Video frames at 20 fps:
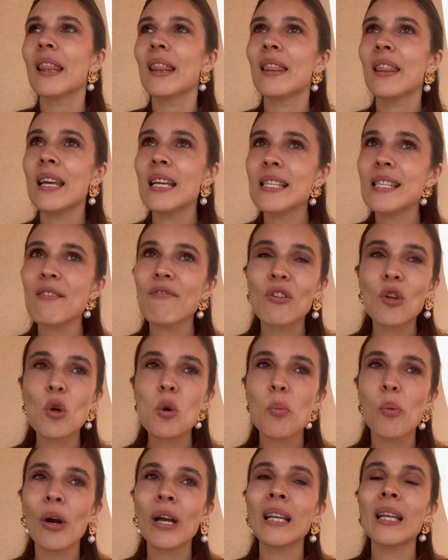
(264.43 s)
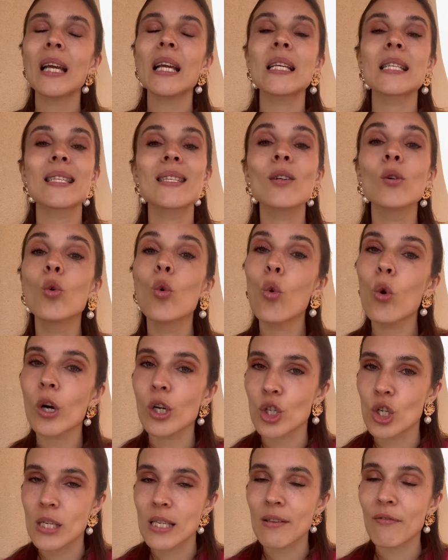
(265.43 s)
This viewpoint is
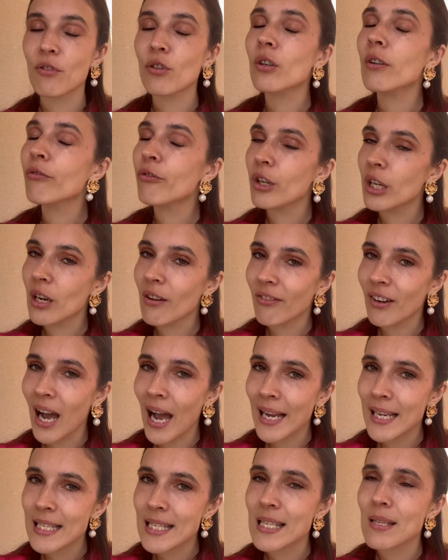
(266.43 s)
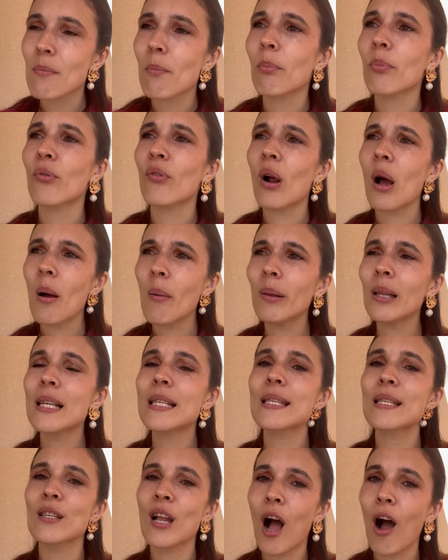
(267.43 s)
gorgeous. If you're afraid of heights, probably
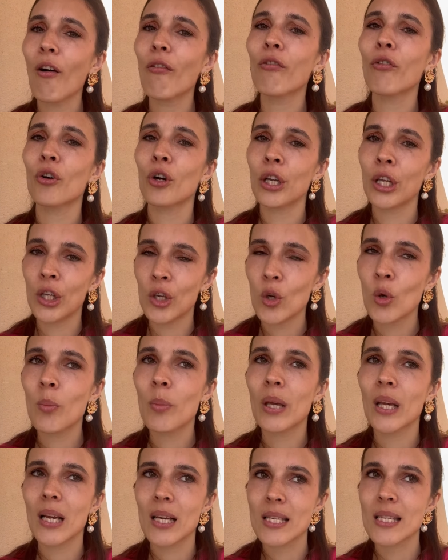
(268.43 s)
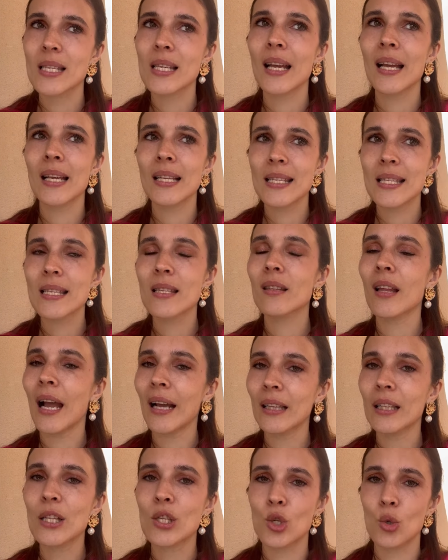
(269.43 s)
it's not for you because it's
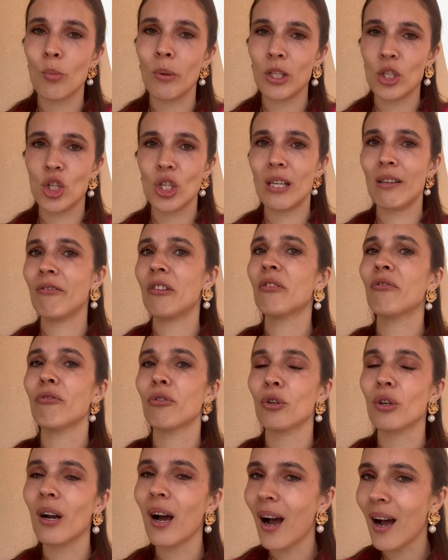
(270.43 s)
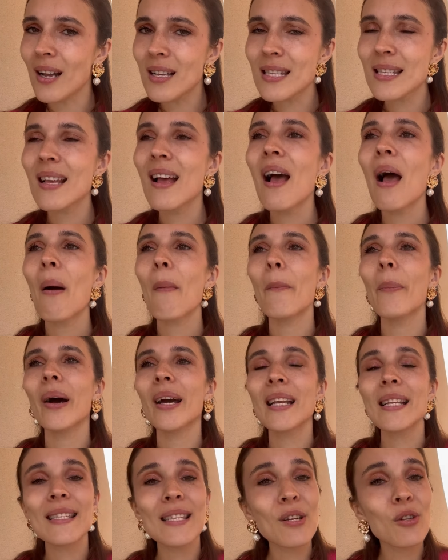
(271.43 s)
slightly too much even for us,
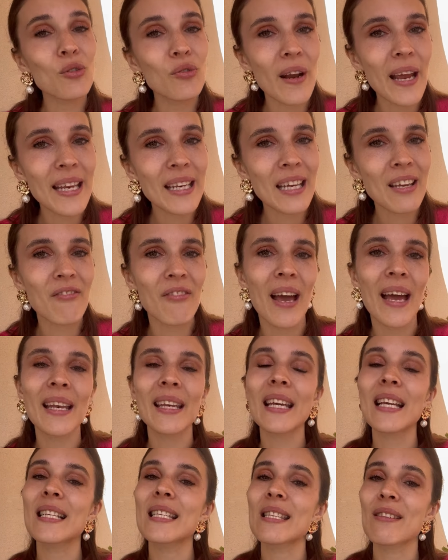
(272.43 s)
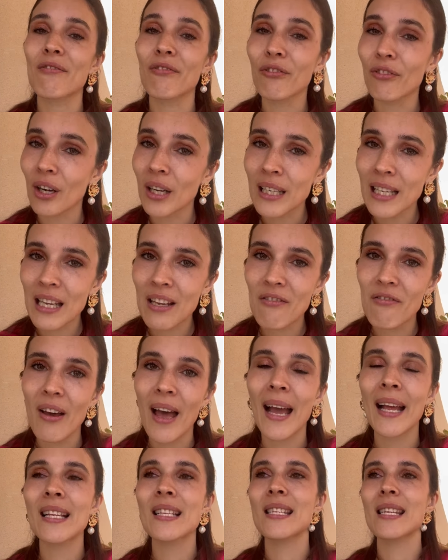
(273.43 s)
but it's a great event. It's a fun
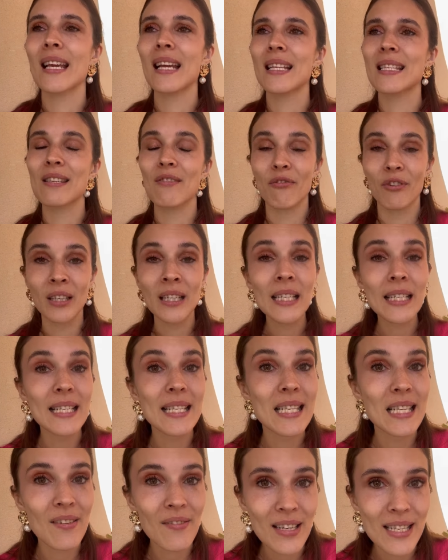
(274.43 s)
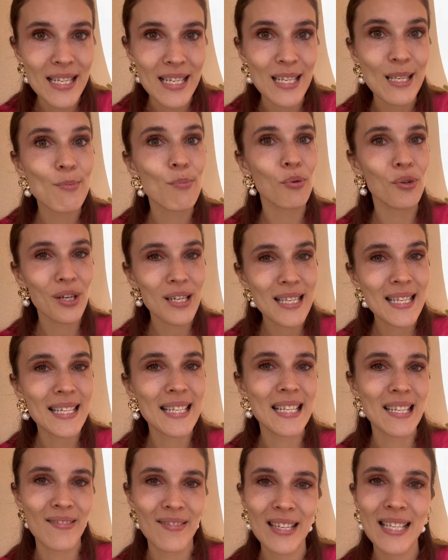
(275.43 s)
event. It's a fun activity, sports
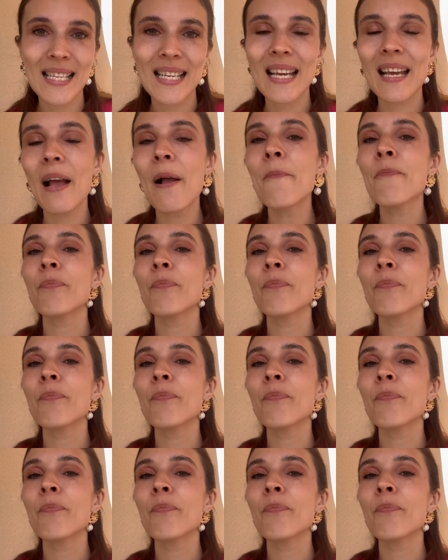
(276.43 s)
activity,